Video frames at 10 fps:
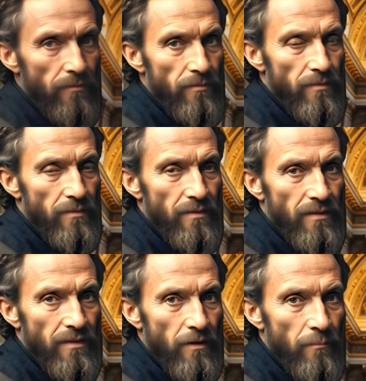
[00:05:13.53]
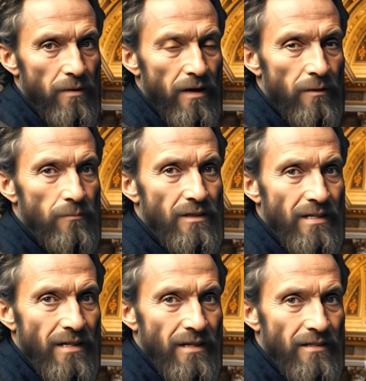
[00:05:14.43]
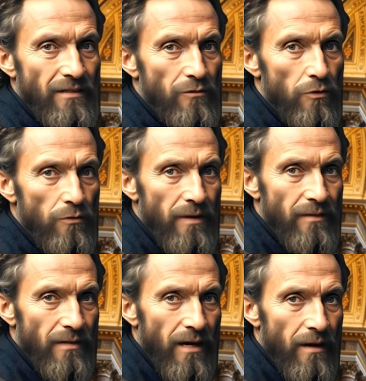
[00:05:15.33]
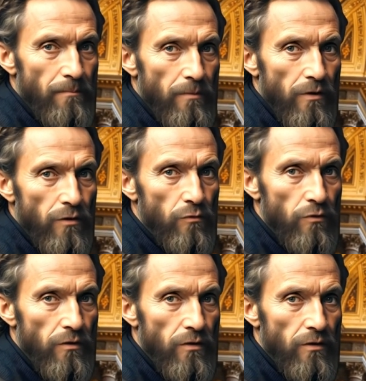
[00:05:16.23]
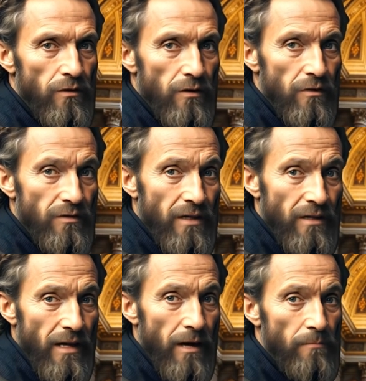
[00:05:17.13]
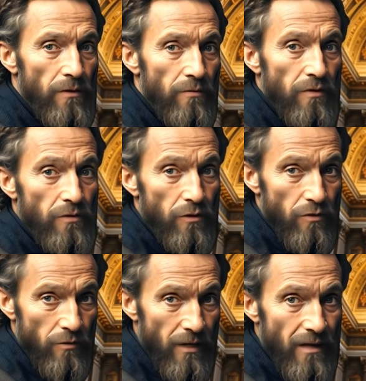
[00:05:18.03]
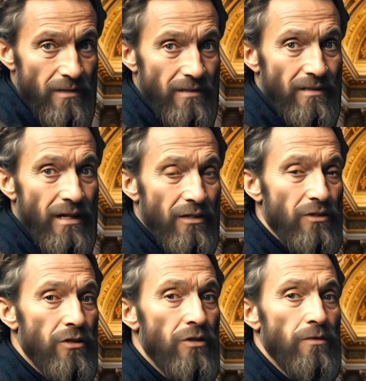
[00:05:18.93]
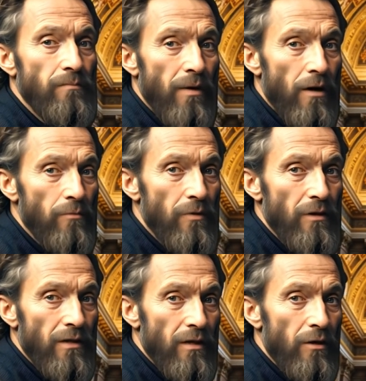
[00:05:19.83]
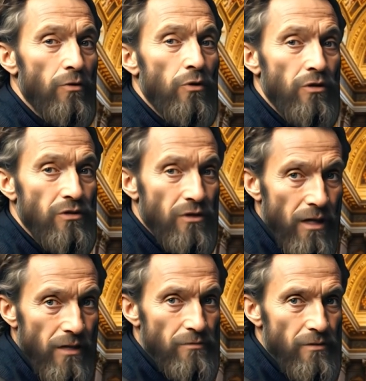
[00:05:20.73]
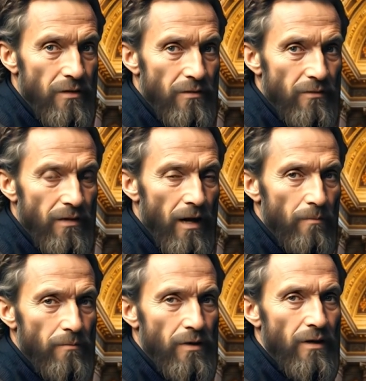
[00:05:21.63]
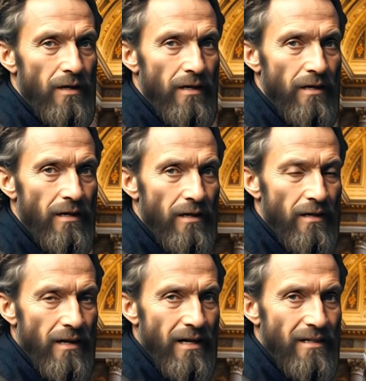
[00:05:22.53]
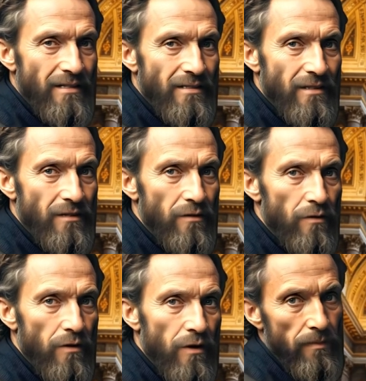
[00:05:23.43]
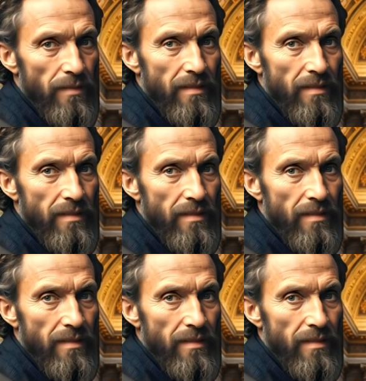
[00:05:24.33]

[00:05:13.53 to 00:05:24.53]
His masterpieces, from the statue of David to the ceiling of the Sistine Chapel, redefined beauty, human emotion, and divine expression in art.